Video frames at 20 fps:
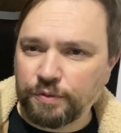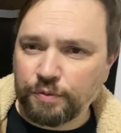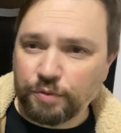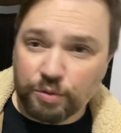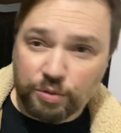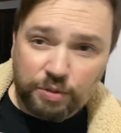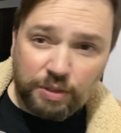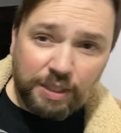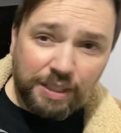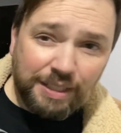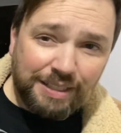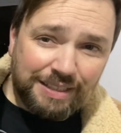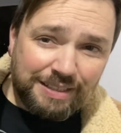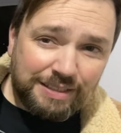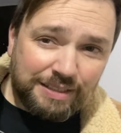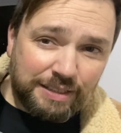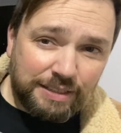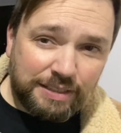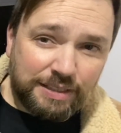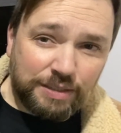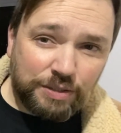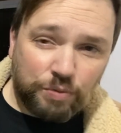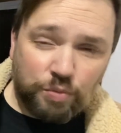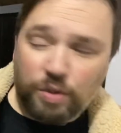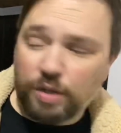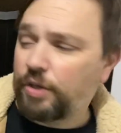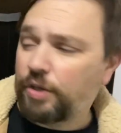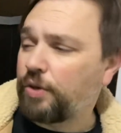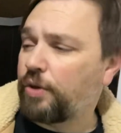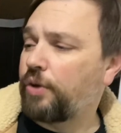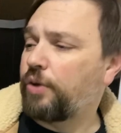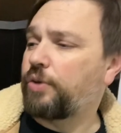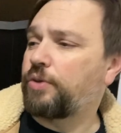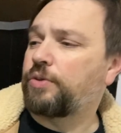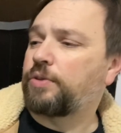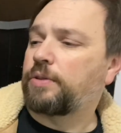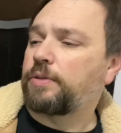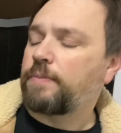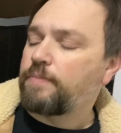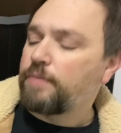Well, this is one of
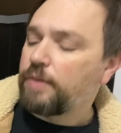those.